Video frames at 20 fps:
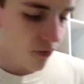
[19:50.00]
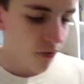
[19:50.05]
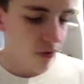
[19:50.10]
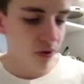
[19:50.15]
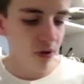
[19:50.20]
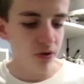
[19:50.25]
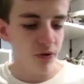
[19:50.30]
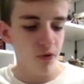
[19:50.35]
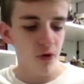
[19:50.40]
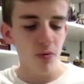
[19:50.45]
for
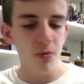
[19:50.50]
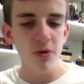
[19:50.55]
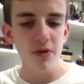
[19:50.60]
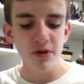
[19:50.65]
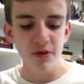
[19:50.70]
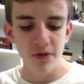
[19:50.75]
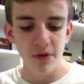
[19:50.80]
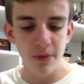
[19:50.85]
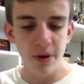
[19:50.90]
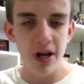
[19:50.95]
those 4 movies
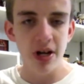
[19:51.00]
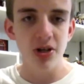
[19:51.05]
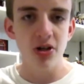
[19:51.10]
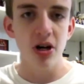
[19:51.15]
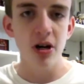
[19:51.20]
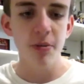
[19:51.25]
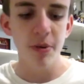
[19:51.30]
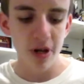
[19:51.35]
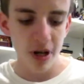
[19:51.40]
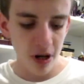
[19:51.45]
from that
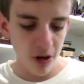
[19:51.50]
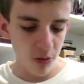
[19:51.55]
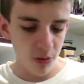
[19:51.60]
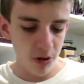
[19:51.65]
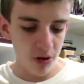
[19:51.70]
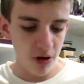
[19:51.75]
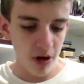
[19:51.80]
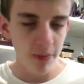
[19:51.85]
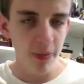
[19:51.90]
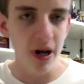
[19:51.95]
trip, and I'll
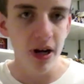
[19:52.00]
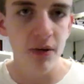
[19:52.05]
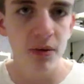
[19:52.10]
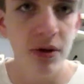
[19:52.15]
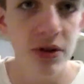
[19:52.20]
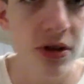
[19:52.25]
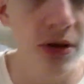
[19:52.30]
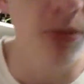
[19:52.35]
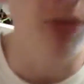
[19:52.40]
be right back with some